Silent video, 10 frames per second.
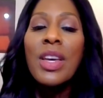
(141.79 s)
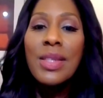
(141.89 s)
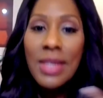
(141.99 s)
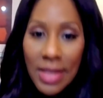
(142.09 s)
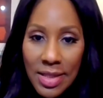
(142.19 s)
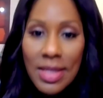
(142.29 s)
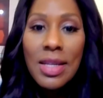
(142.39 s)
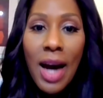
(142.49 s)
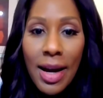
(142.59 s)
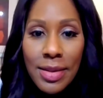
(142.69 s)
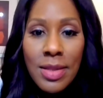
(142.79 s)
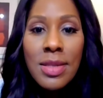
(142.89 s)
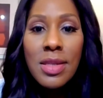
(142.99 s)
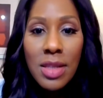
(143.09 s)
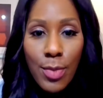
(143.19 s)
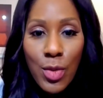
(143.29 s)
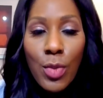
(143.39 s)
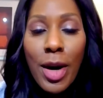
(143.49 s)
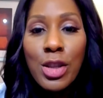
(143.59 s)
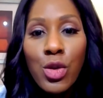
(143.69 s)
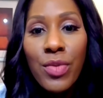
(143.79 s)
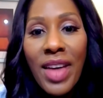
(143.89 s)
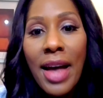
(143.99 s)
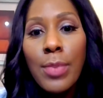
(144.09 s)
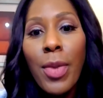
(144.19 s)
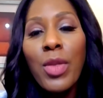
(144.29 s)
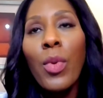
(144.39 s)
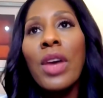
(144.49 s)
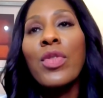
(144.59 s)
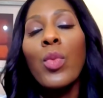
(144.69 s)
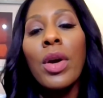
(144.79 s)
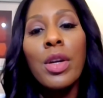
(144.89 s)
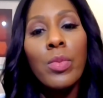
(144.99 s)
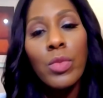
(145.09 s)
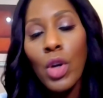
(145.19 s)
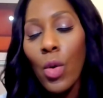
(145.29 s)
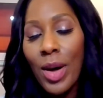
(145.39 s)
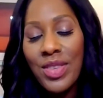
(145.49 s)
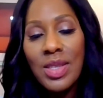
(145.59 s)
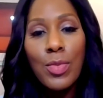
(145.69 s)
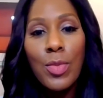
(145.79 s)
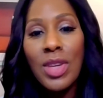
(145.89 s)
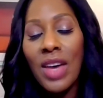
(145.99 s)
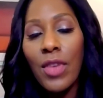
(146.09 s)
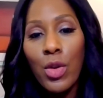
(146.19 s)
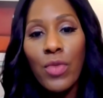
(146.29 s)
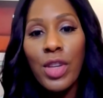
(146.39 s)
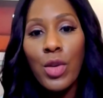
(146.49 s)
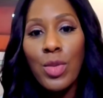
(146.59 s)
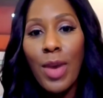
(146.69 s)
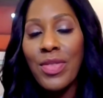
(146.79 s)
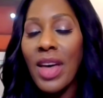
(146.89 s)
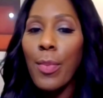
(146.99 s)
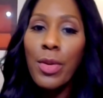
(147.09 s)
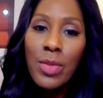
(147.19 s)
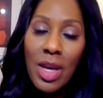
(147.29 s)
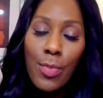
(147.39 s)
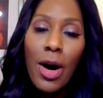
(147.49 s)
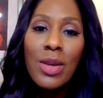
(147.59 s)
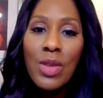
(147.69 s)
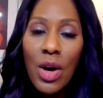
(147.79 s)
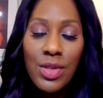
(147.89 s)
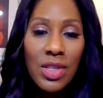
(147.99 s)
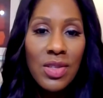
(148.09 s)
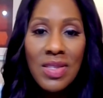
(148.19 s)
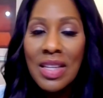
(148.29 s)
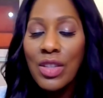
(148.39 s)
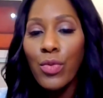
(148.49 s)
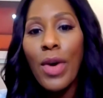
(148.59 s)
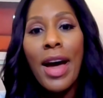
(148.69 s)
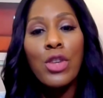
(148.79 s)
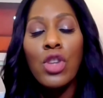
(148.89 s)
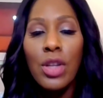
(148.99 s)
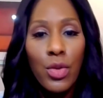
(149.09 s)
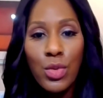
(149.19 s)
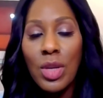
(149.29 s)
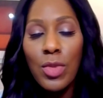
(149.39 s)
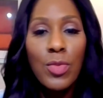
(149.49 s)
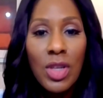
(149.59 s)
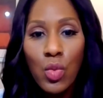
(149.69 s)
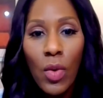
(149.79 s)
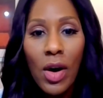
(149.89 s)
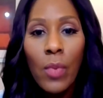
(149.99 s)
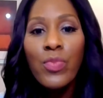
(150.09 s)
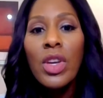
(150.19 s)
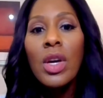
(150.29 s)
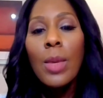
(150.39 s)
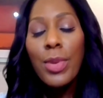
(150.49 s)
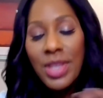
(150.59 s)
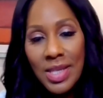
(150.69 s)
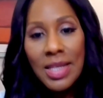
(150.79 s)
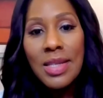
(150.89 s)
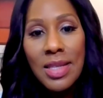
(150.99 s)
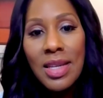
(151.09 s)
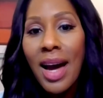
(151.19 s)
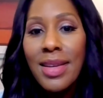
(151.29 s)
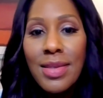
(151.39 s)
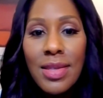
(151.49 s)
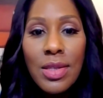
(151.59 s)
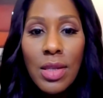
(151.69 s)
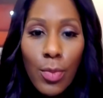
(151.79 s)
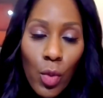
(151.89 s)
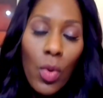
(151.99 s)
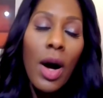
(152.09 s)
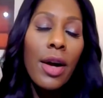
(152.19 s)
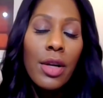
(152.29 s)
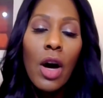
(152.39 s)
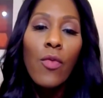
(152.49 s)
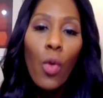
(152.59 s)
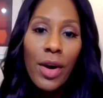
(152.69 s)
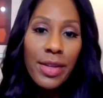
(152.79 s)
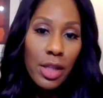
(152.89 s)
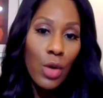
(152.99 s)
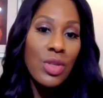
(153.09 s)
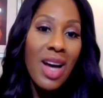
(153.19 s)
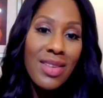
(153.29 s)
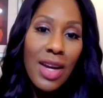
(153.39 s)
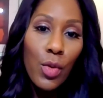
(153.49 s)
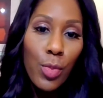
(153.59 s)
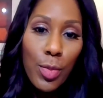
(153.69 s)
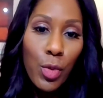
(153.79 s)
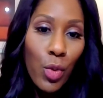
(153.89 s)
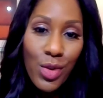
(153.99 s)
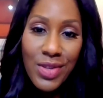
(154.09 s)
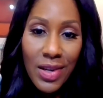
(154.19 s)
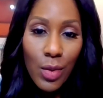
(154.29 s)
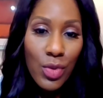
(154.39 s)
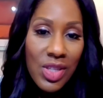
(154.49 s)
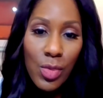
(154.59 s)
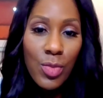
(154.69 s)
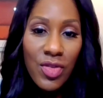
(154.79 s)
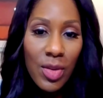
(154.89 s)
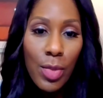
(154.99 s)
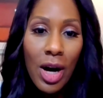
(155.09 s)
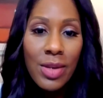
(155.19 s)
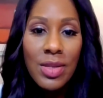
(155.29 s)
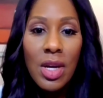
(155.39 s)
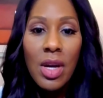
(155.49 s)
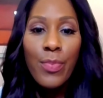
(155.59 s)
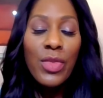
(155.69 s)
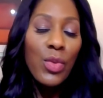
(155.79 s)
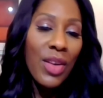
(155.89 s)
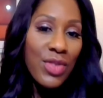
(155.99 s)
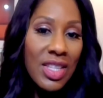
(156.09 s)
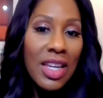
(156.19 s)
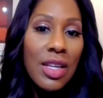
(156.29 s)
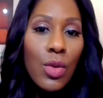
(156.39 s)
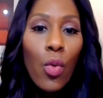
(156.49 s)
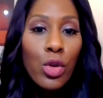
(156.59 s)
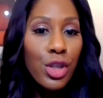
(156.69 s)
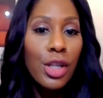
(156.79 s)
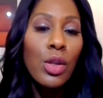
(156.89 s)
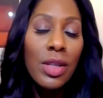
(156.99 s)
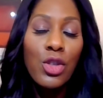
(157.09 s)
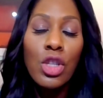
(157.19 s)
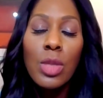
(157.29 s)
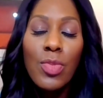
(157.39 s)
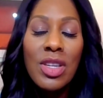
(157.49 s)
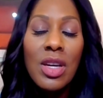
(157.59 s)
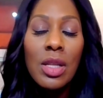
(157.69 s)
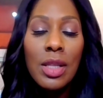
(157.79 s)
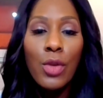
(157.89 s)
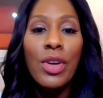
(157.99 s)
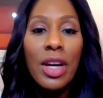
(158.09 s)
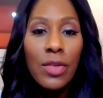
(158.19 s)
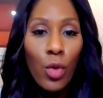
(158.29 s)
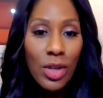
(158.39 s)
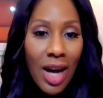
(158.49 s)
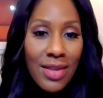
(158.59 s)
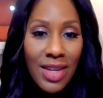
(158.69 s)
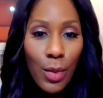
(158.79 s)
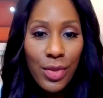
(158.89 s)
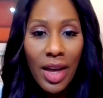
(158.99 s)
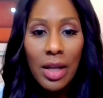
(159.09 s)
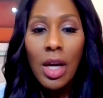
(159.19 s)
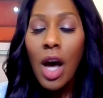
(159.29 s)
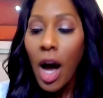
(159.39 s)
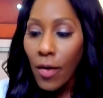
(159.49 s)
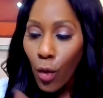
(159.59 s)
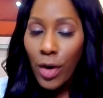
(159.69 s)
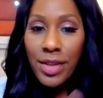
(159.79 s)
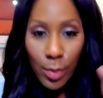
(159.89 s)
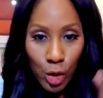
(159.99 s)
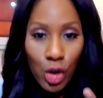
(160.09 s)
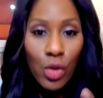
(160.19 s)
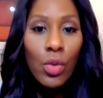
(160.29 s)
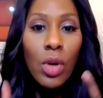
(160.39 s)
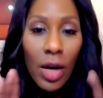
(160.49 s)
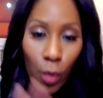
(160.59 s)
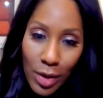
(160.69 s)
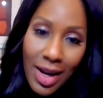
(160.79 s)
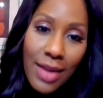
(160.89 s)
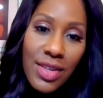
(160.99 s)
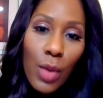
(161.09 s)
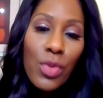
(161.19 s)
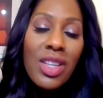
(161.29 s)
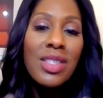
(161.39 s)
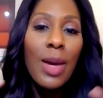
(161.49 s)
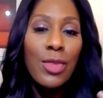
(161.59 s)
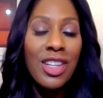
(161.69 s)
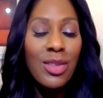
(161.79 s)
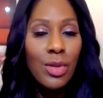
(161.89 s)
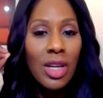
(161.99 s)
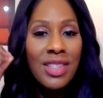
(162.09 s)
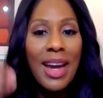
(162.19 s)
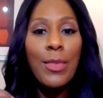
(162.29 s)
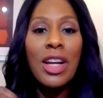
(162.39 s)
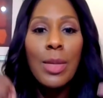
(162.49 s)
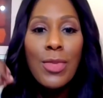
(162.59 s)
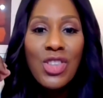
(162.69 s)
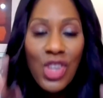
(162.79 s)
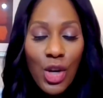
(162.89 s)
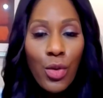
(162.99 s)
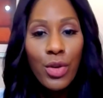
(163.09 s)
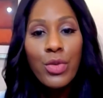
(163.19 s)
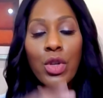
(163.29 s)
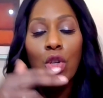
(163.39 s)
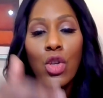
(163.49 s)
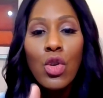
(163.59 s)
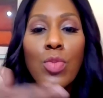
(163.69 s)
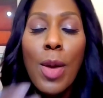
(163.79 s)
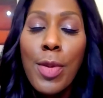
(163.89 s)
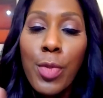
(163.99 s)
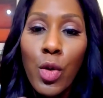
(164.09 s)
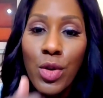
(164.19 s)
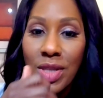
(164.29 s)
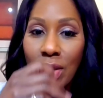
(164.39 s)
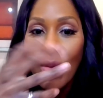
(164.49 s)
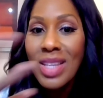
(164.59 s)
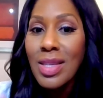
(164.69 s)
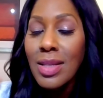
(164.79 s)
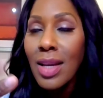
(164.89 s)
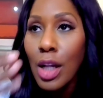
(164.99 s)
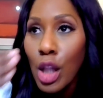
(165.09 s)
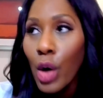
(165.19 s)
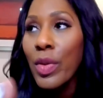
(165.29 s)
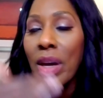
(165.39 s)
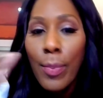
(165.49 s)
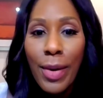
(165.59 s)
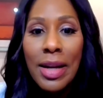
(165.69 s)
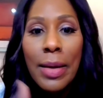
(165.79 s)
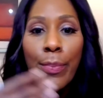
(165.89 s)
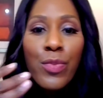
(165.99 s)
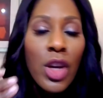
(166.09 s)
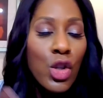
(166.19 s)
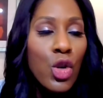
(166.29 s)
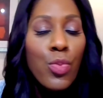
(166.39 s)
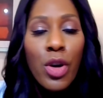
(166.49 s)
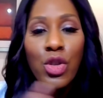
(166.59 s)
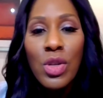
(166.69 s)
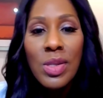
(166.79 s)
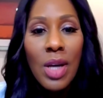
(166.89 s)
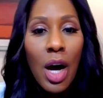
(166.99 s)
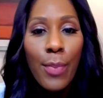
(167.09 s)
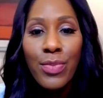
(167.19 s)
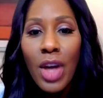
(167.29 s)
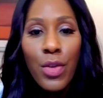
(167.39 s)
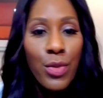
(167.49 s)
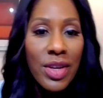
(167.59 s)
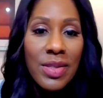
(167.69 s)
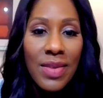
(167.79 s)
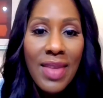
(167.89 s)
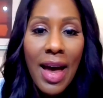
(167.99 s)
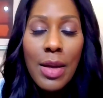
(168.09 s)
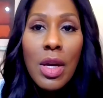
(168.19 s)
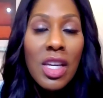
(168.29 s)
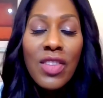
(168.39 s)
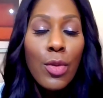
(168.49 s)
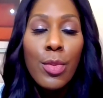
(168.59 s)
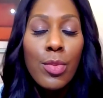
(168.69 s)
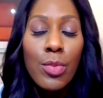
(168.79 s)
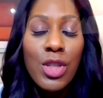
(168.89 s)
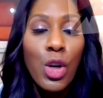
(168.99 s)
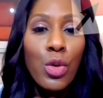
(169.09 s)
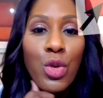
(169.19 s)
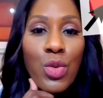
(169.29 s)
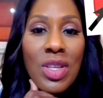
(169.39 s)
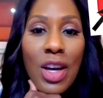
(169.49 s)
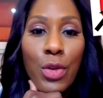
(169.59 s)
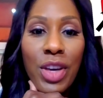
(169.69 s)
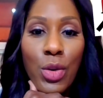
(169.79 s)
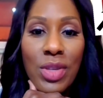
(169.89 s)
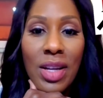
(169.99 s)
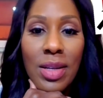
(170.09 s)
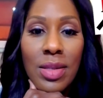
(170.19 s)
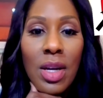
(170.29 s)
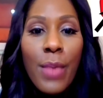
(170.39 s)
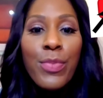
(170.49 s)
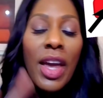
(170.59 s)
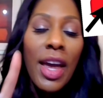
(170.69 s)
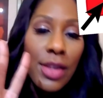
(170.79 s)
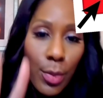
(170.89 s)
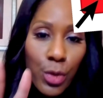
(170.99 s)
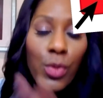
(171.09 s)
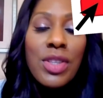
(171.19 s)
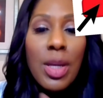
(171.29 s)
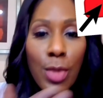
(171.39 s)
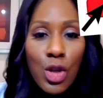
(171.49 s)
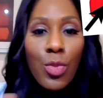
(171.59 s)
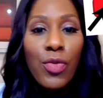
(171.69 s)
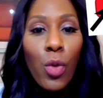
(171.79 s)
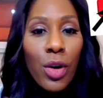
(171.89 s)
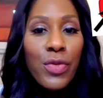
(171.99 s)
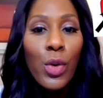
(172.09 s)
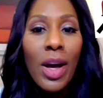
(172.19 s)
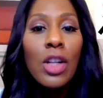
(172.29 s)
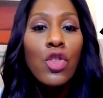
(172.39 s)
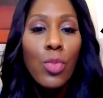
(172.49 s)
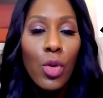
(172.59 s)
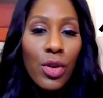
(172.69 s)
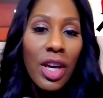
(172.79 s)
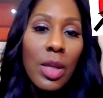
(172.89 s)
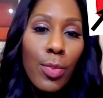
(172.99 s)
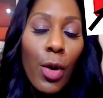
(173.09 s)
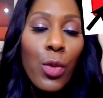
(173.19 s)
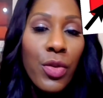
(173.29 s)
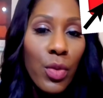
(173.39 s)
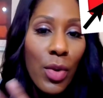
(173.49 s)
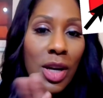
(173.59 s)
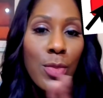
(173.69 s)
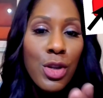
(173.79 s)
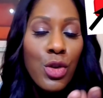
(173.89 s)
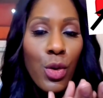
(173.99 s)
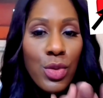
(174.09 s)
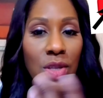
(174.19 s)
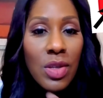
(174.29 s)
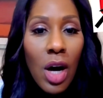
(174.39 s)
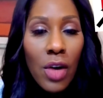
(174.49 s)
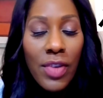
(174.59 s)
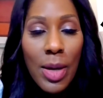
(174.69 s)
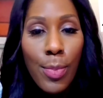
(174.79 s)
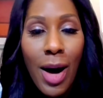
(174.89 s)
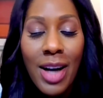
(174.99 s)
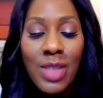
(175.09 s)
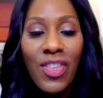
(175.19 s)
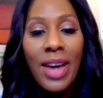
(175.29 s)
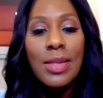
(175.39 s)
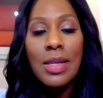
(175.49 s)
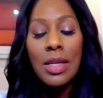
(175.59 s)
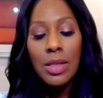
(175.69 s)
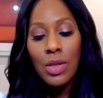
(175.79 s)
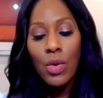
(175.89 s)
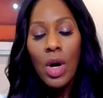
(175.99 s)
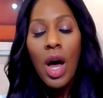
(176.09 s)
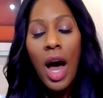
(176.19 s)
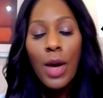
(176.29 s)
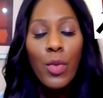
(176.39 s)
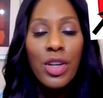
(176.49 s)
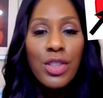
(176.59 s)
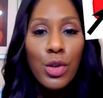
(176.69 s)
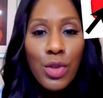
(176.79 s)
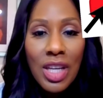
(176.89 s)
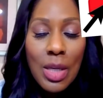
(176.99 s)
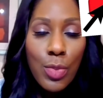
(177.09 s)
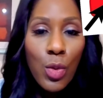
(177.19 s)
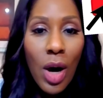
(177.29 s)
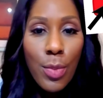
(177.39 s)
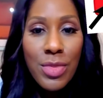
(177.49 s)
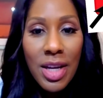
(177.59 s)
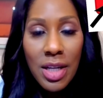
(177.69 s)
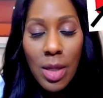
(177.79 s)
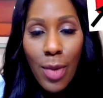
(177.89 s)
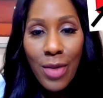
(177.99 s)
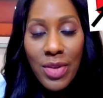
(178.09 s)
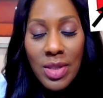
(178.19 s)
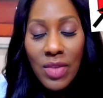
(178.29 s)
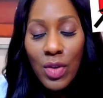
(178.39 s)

CDC guidance, let me remind you of that. And by the way, if you want to know about the symptoms, I have other videos about that, but mpox causes a distinctive rash and other symptoms as well. But the CDC guidance is number one, avoid close contact with people who are sick with symptoms of mpox they have skin or genital lesions, be leery and avoid contact with that. Avoid number two, avoid contact with contaminated, contaminated materials used by people who are sick. So that's things like clothing and bedding, toothbrushes, um, other things like that, even materials used in healthcare settings. And number three, as I mentioned before, if you're eligible, get both of the recommended doses of Mpox vaccine. So I will continue to keep you updated about this.